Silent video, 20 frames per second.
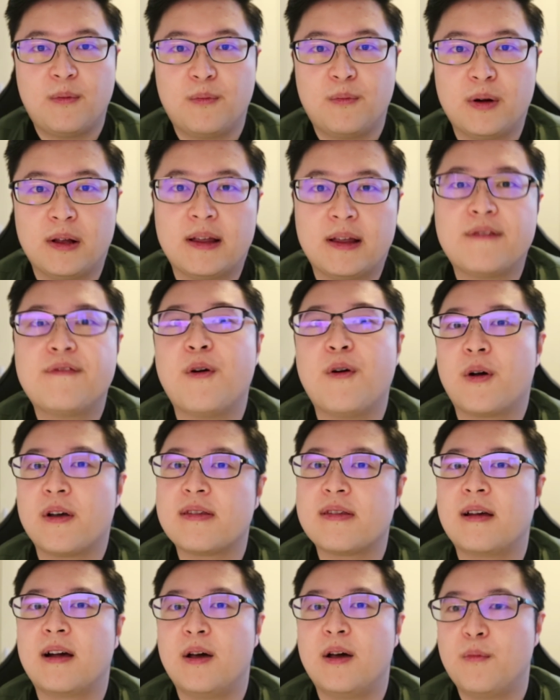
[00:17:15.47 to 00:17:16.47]
really
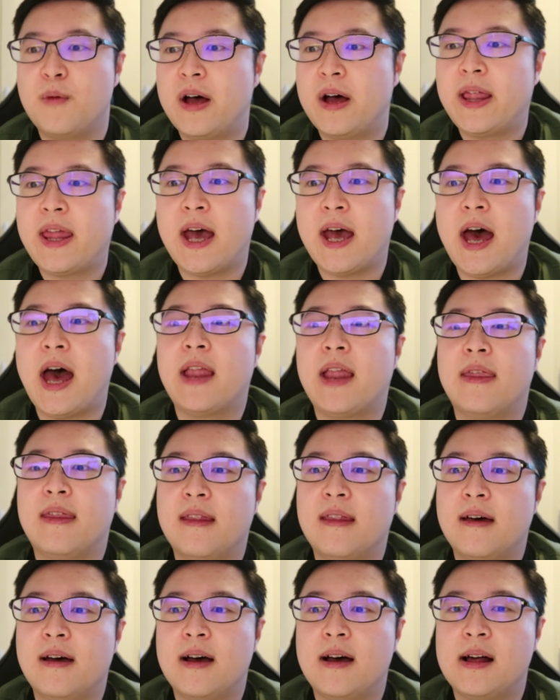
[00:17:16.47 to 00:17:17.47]
focusing on one,
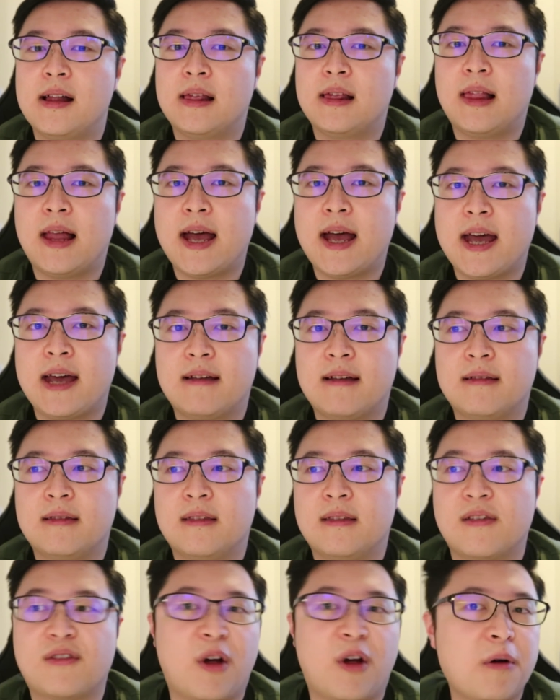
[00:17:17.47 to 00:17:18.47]
and like
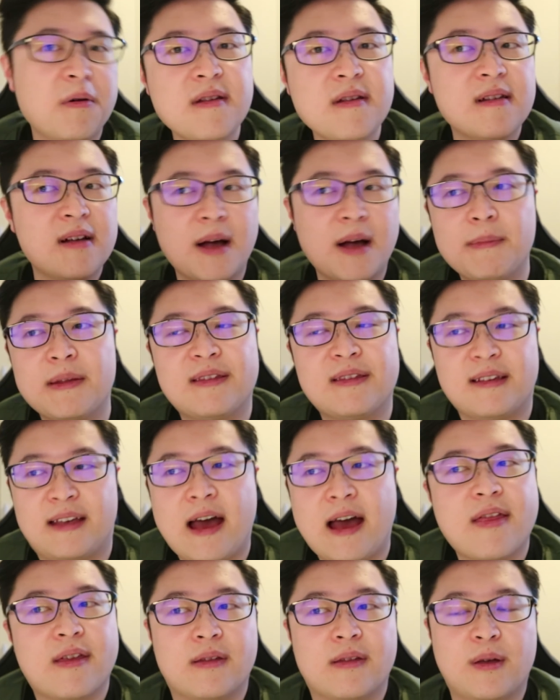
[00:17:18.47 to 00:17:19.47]
the stories are coming
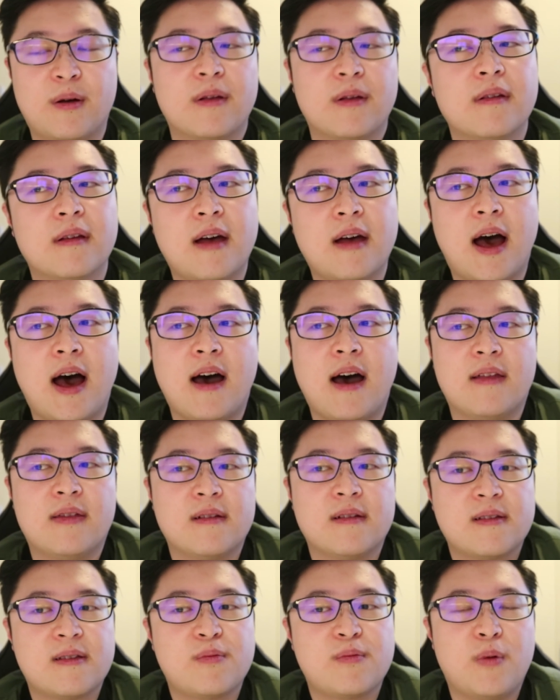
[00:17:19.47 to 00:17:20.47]
together. The
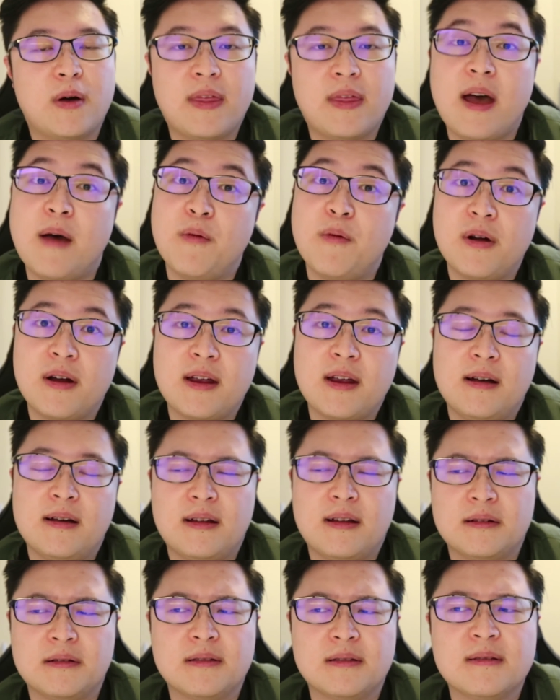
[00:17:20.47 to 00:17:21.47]
this one that I'm working
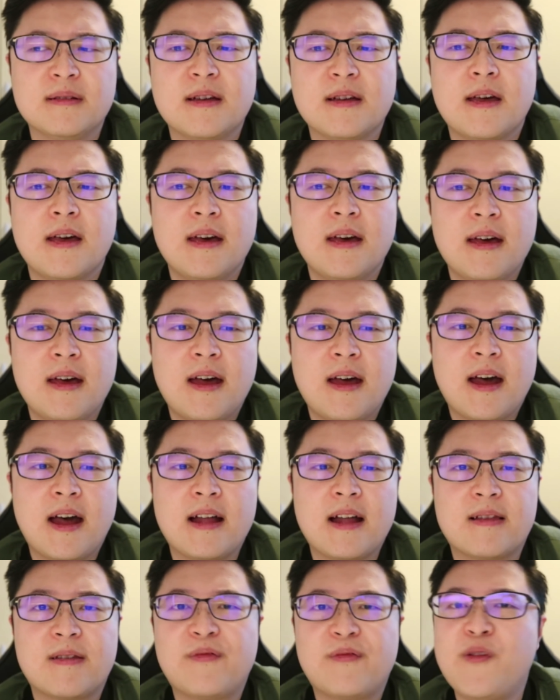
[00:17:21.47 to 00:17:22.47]
on, and
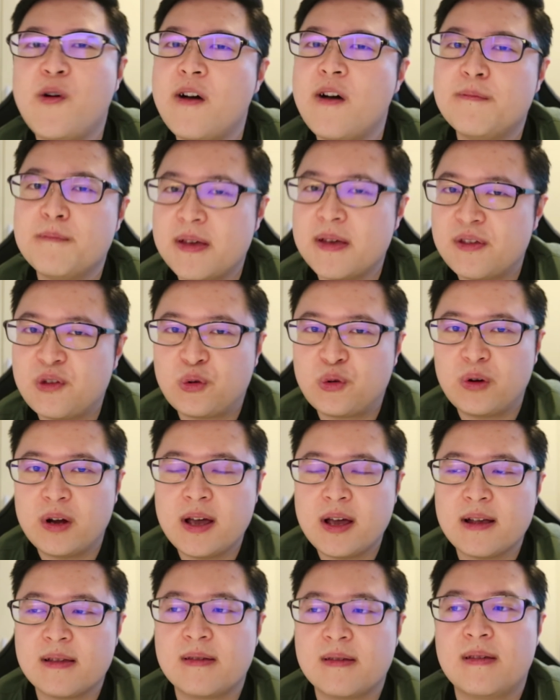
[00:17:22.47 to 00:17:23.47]
it's full of
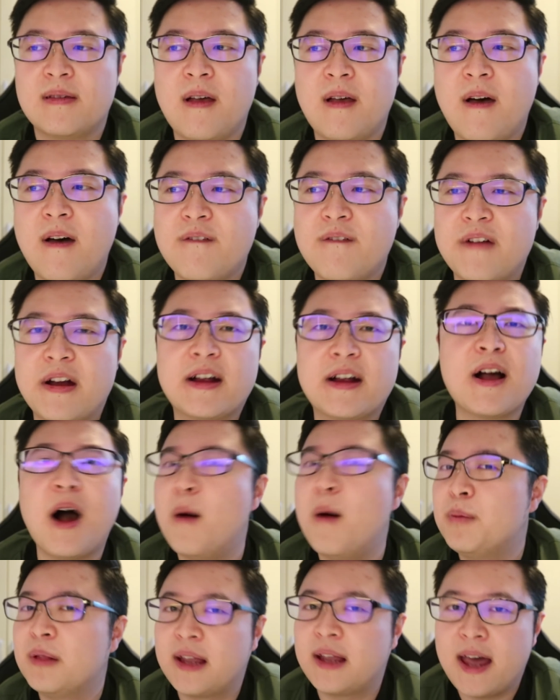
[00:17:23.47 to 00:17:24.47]
mystery. It's very
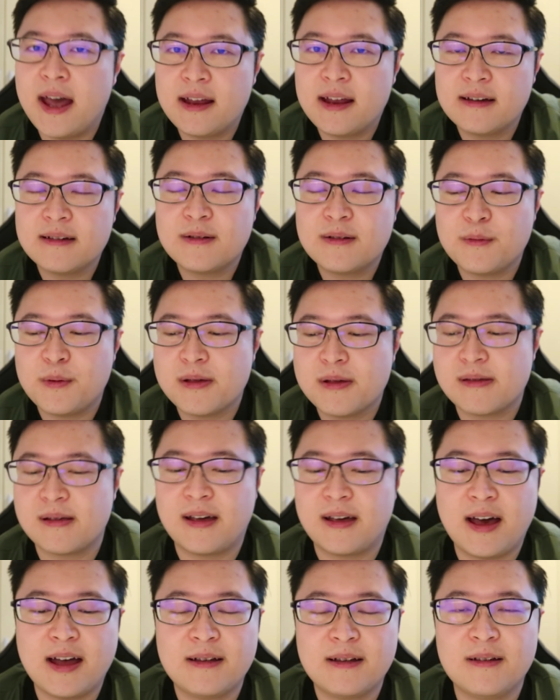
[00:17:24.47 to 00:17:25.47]
complicated. Once
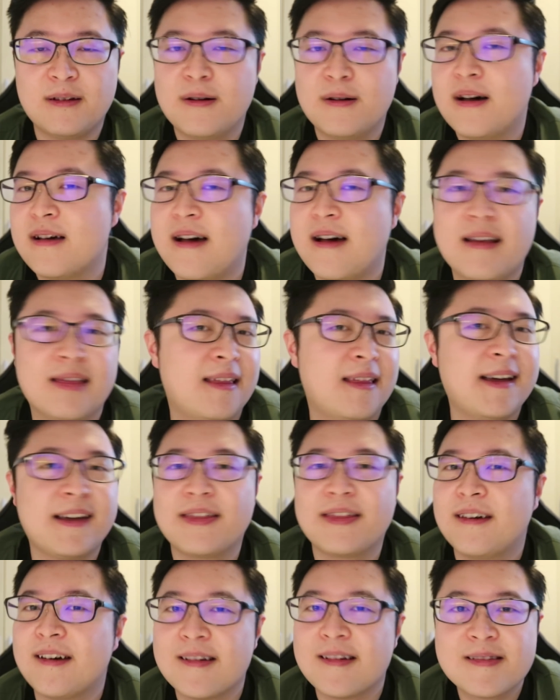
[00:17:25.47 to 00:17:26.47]
again, you know, I
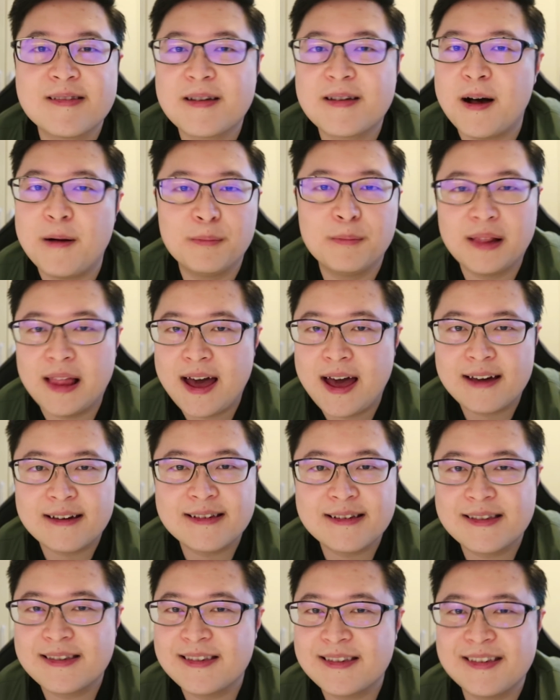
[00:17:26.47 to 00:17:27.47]
like things
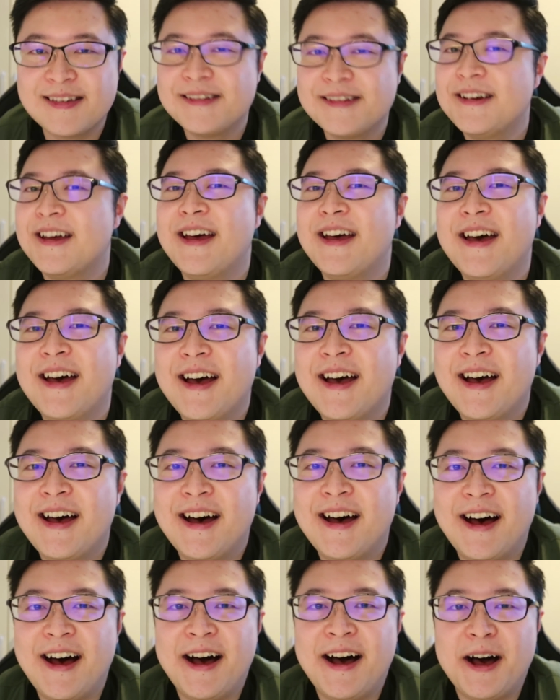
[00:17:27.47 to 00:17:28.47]
complex,
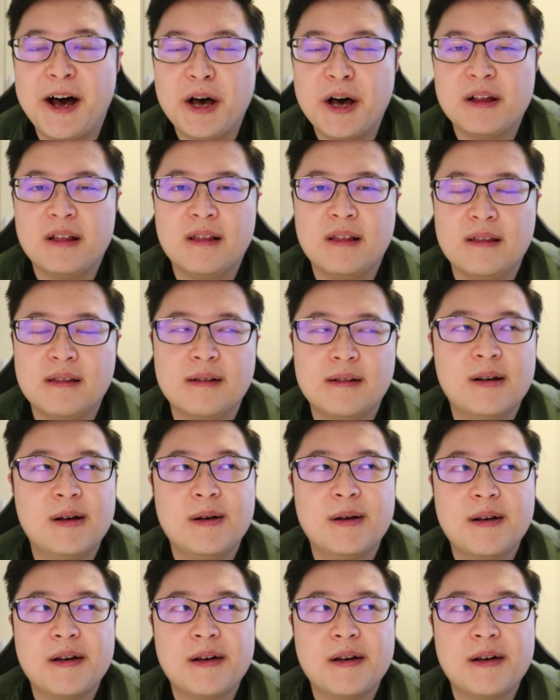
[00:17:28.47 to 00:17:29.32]
and